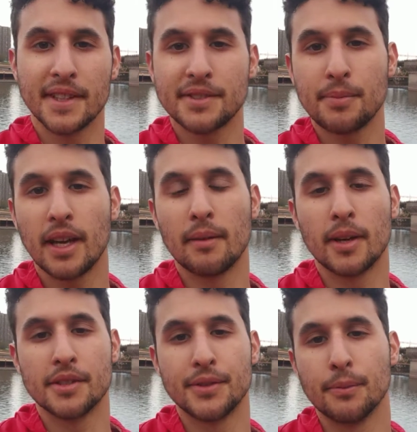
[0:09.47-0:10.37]
6 p.m.
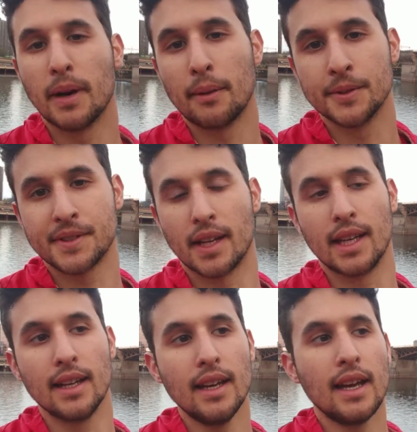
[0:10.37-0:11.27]
in our Zoom Bible study.
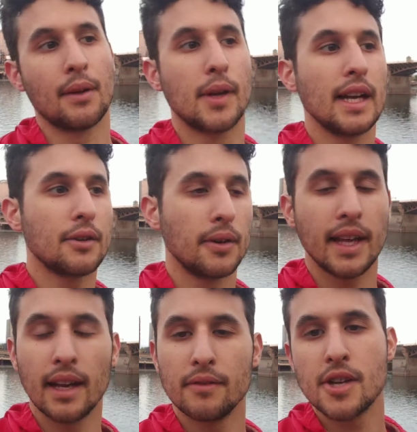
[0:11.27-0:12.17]
And we're getting toward
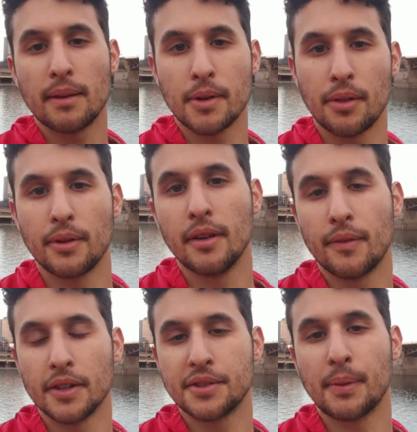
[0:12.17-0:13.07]
the end of chapter 3
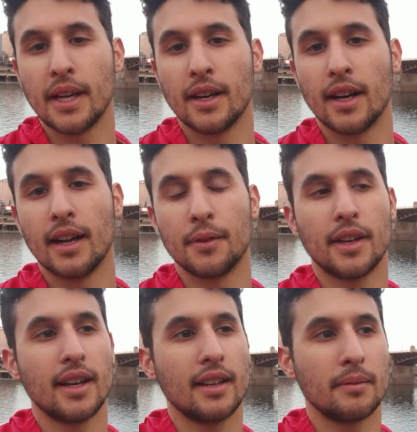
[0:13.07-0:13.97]
of 1 Peter, and
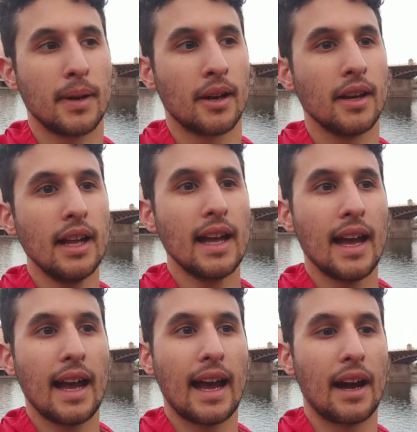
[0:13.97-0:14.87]
we're talking about
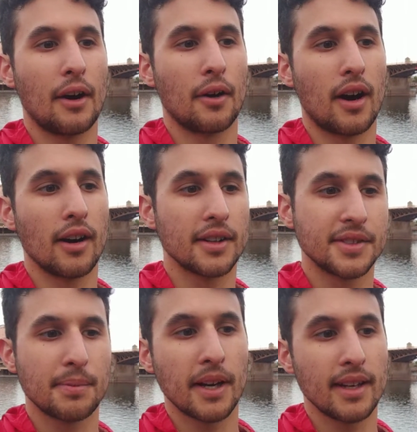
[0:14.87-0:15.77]
how our
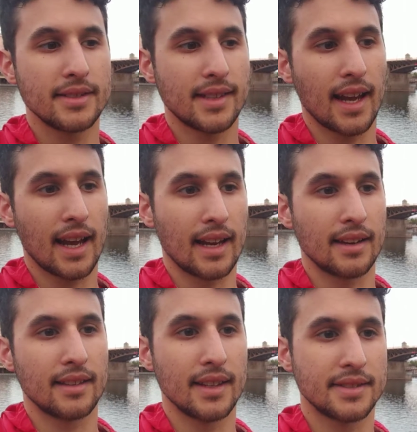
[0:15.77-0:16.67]
experience
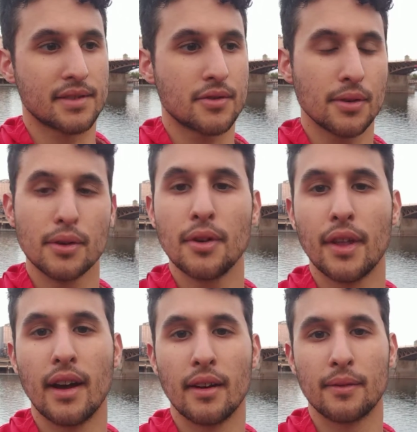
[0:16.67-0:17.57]
and this
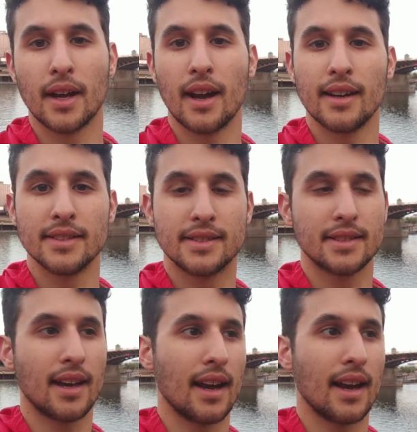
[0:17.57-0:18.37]
truth of God's